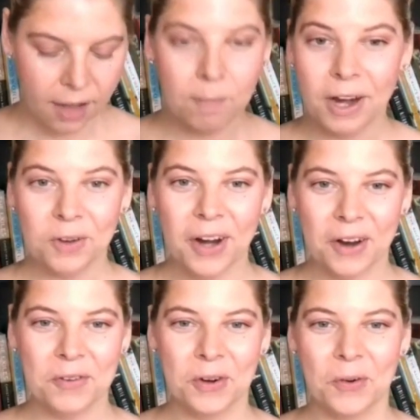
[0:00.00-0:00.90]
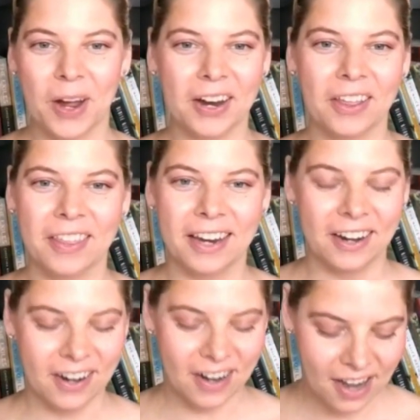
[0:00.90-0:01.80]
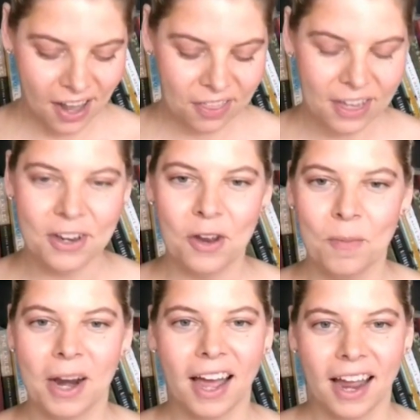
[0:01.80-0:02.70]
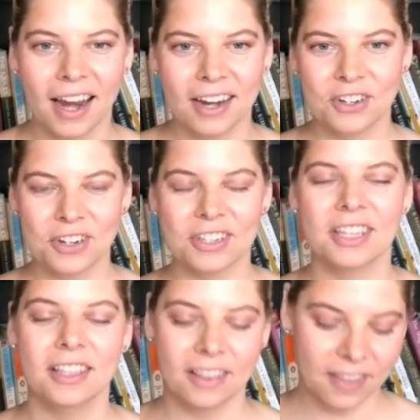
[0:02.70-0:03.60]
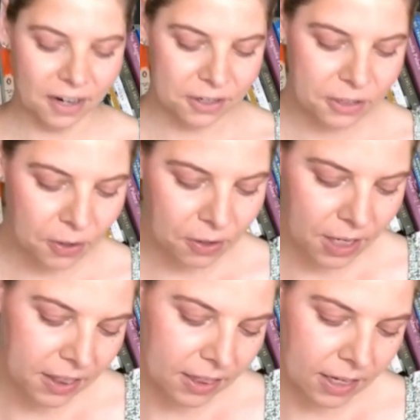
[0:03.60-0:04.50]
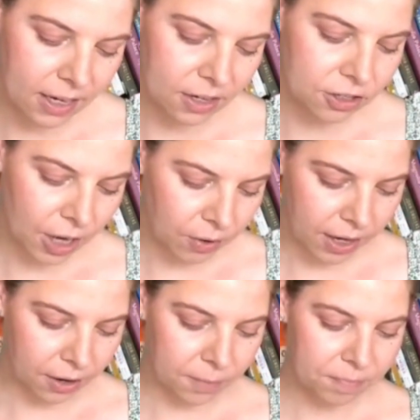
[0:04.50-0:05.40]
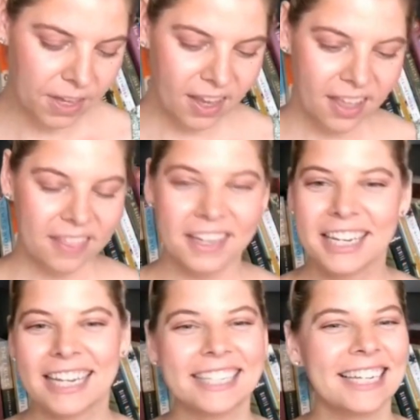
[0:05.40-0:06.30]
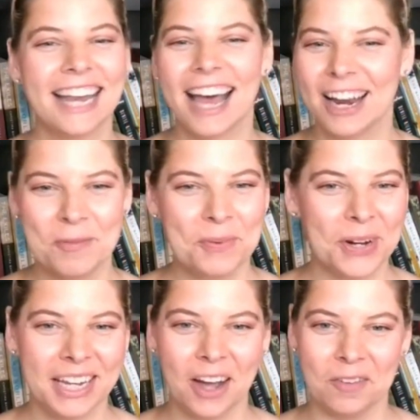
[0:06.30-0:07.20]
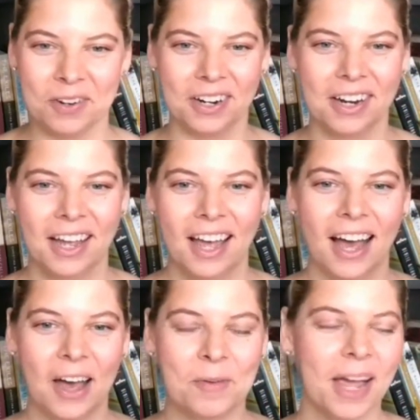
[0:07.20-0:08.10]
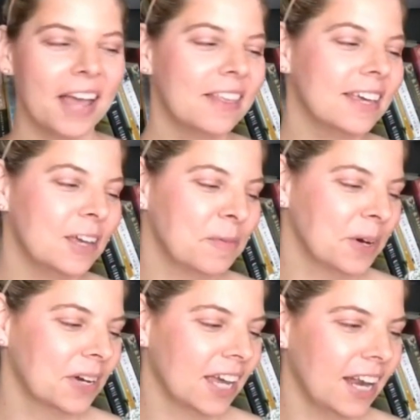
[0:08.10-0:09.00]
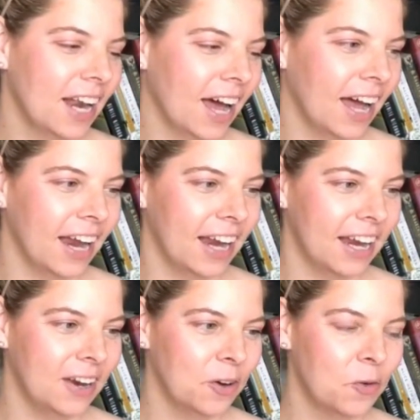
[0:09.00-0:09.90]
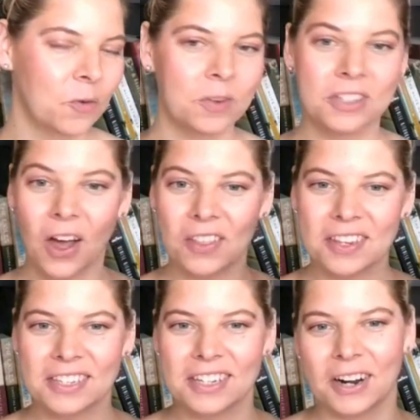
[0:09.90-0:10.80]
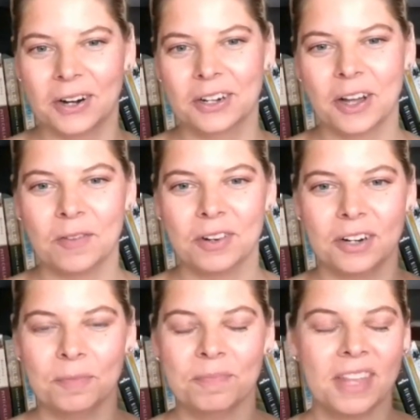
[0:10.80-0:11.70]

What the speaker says: been around for a while. They are nothing new, but I just think that they are so unique that they need a shout out. This is not a pretty cover. I had the ebook and I saw this in hardcover,